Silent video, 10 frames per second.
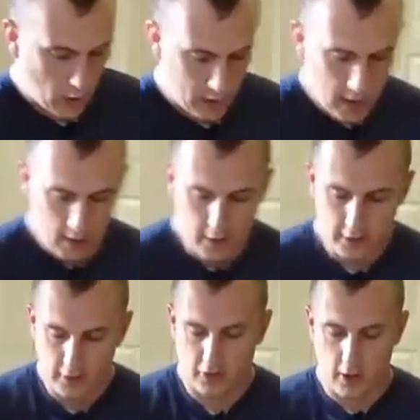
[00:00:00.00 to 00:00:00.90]
Okay,
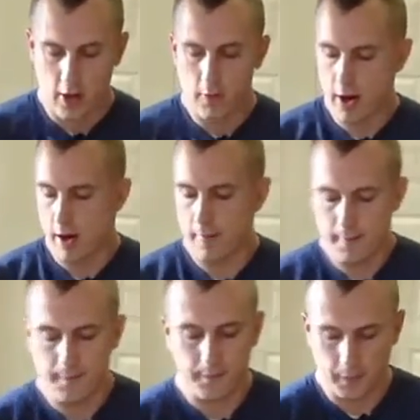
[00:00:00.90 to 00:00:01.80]
so here we are,
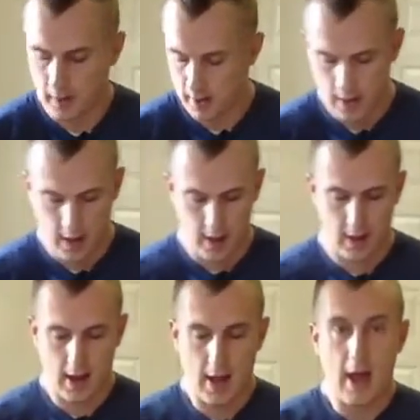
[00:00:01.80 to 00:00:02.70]

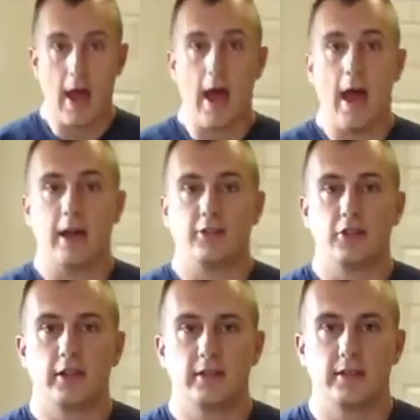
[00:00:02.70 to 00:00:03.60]
and as you
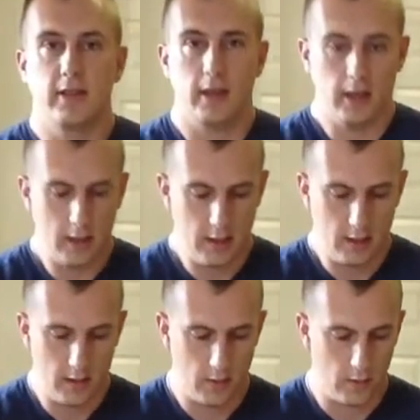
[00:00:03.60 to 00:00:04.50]
can see,
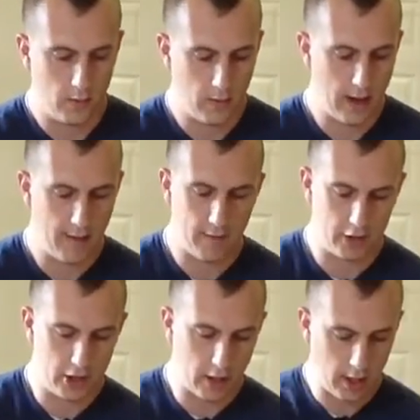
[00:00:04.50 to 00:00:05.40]
we have our
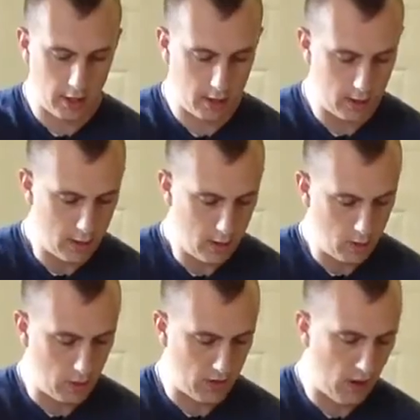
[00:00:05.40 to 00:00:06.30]
chicken
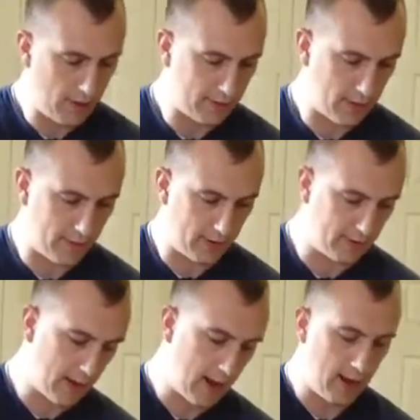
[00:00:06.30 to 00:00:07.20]
with all the stuff
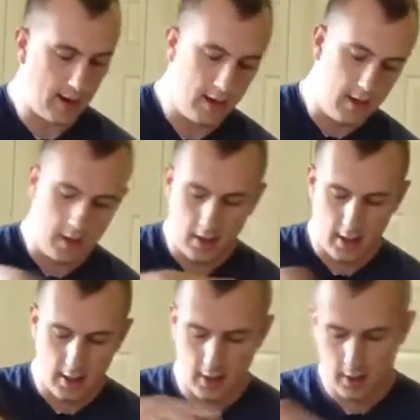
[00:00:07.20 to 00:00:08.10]
inside
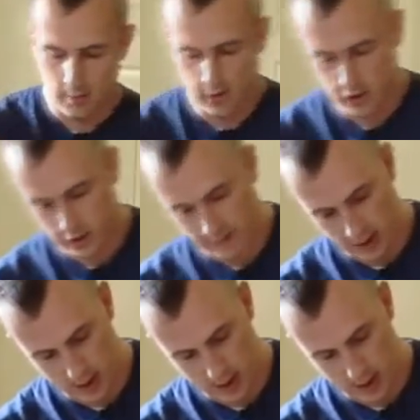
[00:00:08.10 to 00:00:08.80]
and a bunch of